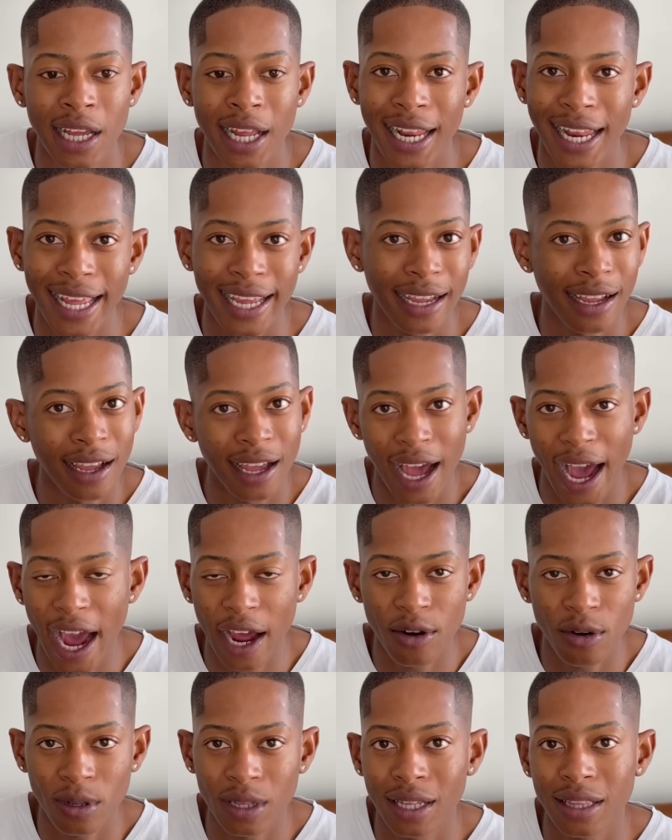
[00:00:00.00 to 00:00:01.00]
Like, I
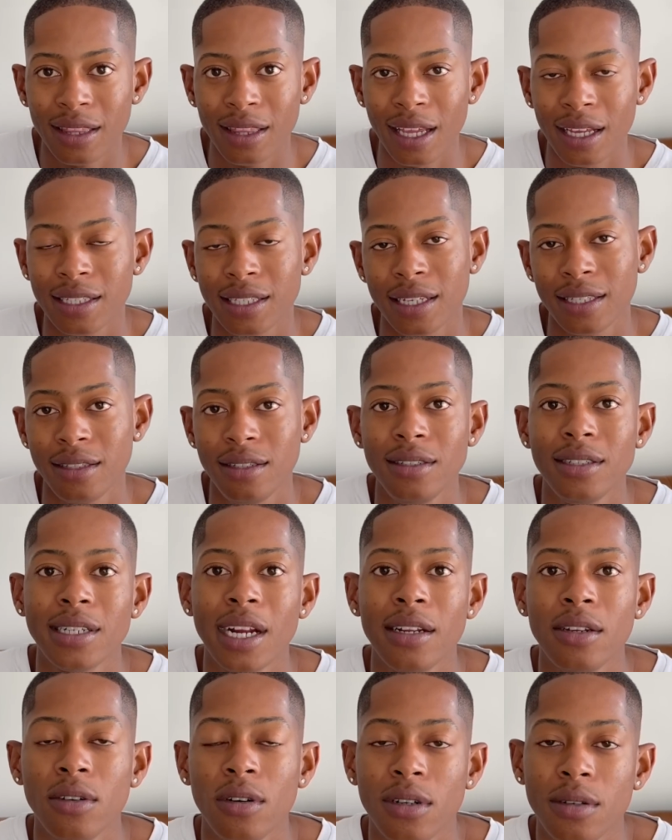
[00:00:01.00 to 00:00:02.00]
know that things are still
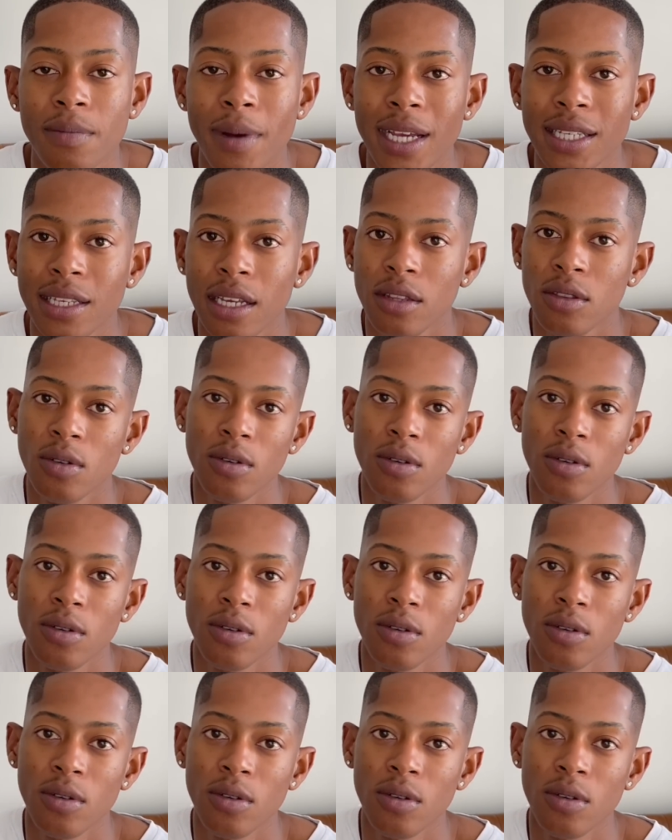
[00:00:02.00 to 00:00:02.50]
running on my side.